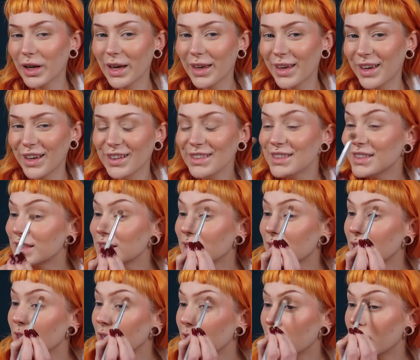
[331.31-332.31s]
I guess.
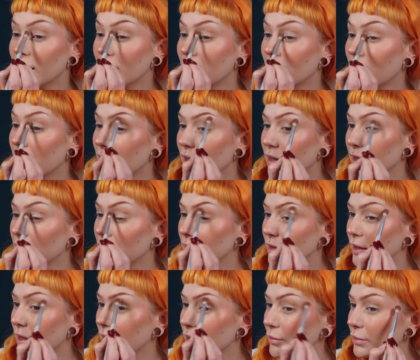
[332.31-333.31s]

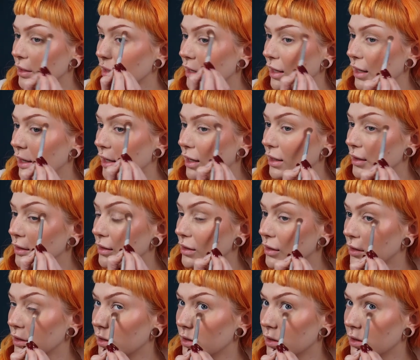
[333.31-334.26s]
And then I'm gonna add